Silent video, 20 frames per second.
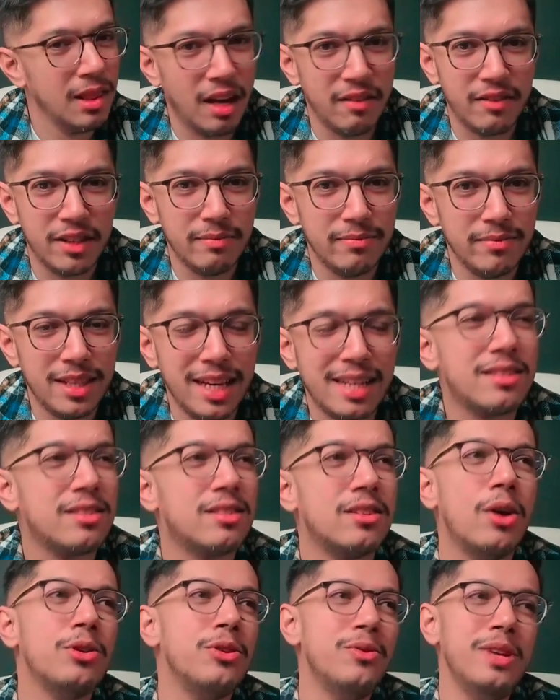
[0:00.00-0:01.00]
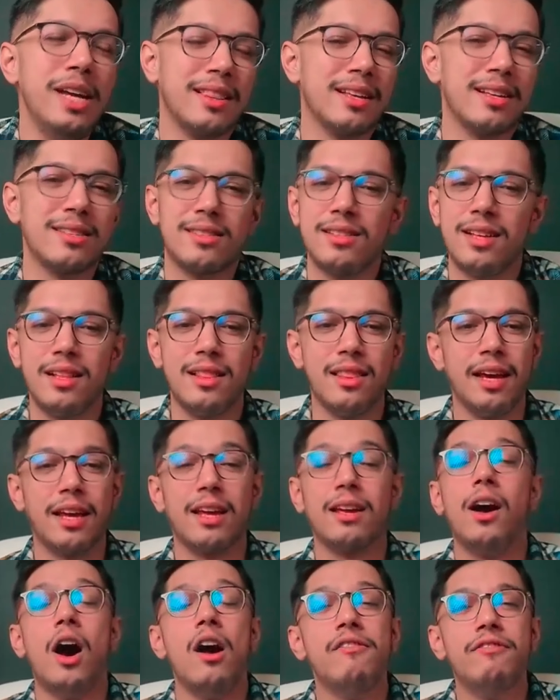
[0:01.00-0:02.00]
Love it. That's so unique. That's
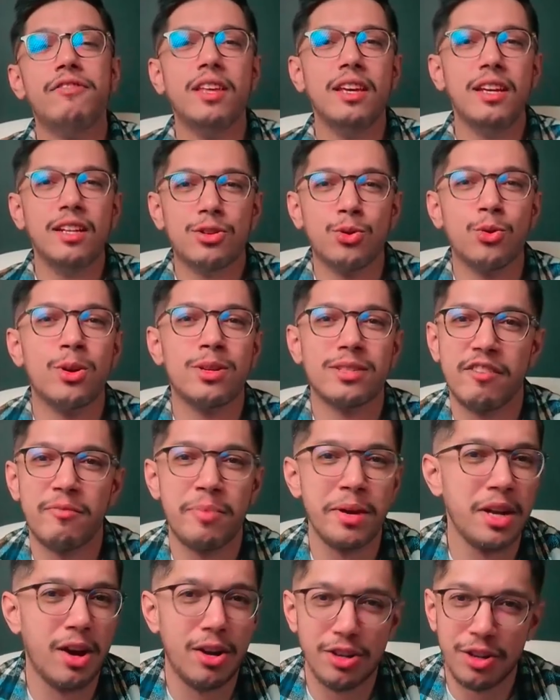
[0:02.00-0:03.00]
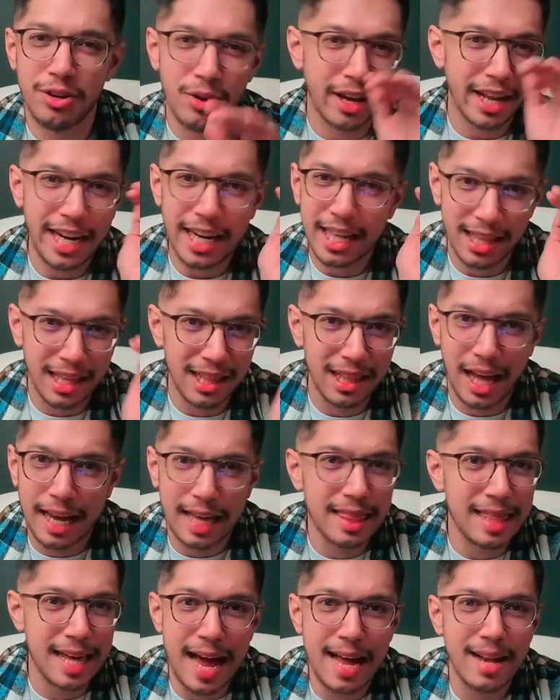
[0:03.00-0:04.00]
like of the tours I've been on, you don't get anything
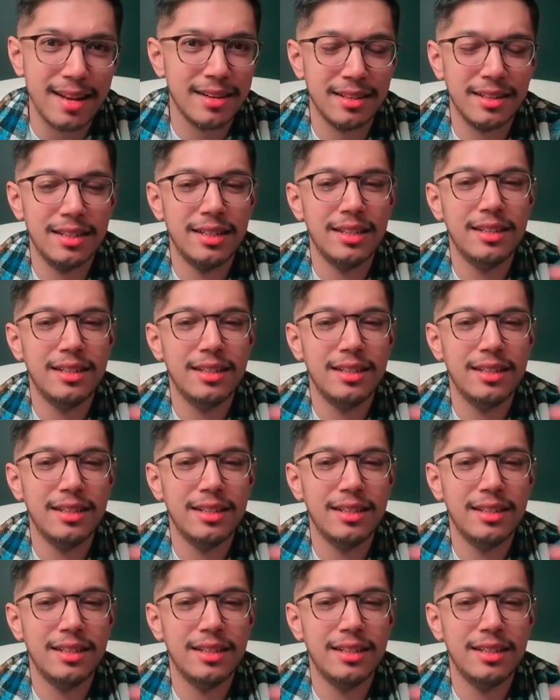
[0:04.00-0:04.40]
like that.